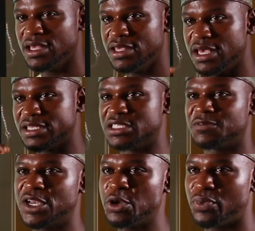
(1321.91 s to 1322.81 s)
Here it is
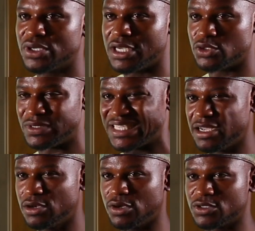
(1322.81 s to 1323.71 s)
very important to
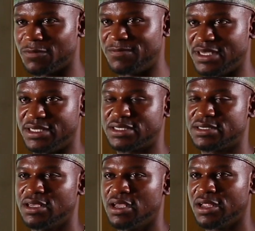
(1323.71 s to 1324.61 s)
take note of
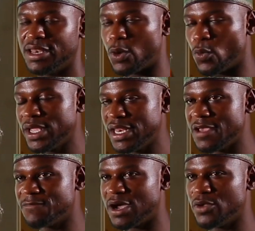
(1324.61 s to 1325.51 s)
this, that
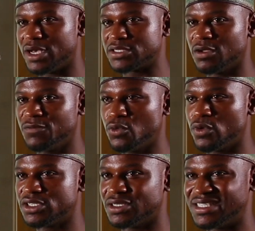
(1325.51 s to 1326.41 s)
whenever you are solving
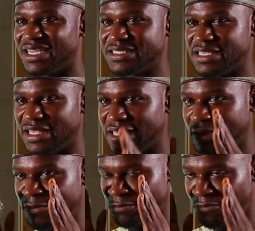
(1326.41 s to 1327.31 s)
questions that
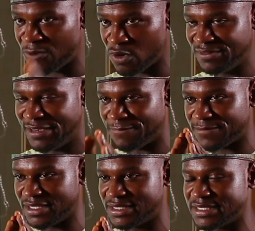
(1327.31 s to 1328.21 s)
involve
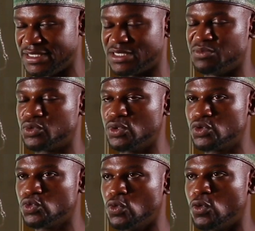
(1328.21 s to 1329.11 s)
differences
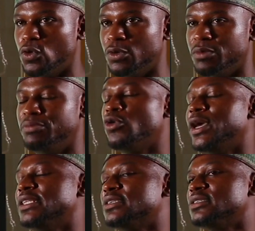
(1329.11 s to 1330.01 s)
between two or
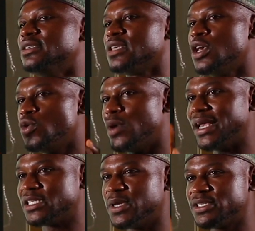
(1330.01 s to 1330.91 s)
more entities, you are
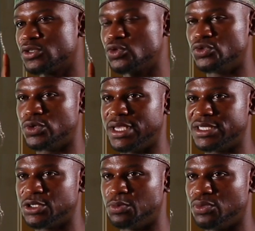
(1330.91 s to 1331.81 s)
expected to draw a
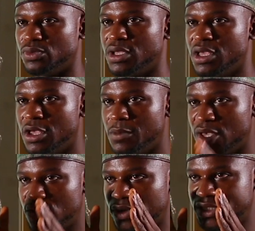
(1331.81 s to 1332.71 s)
table.
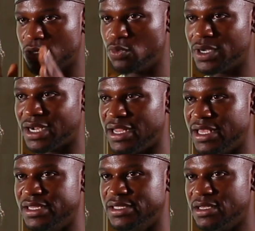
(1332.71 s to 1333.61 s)
Make your table
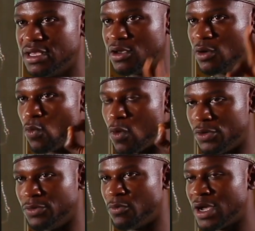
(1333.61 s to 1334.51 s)
clearly.
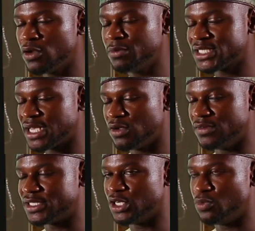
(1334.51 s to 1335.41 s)
On one side
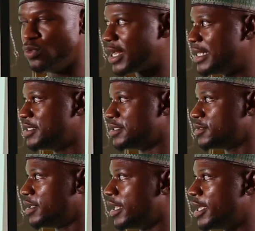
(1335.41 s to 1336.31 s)
of the table, write
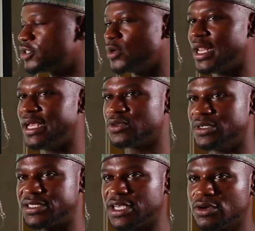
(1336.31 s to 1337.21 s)
it, electrolyte.
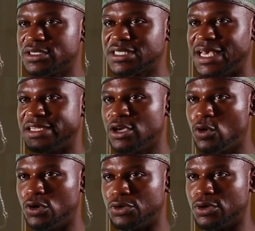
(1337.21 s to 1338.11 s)
On the second
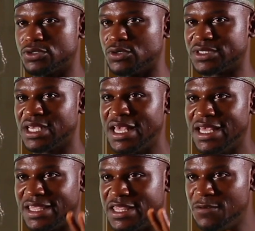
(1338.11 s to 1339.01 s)
side, conductors.
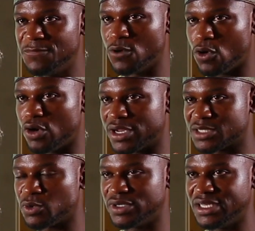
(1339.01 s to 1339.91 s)
Give your
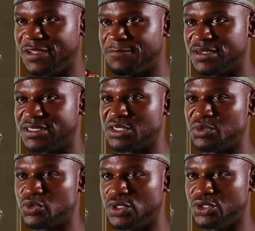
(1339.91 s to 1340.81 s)
corresponding differences
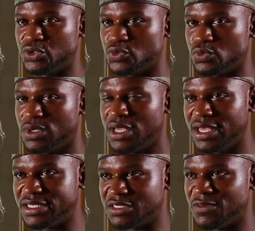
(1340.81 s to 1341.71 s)
between the two.
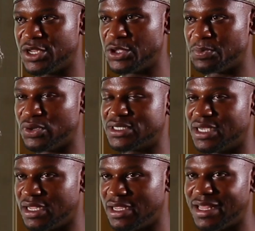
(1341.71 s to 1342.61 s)
It is very
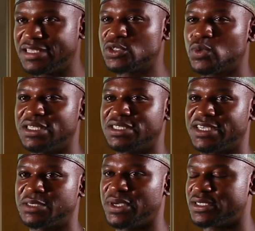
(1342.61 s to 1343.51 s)
important. That is what is
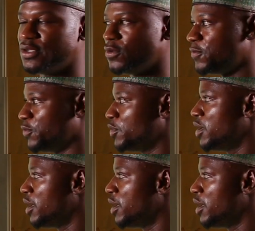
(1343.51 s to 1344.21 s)
expected of you.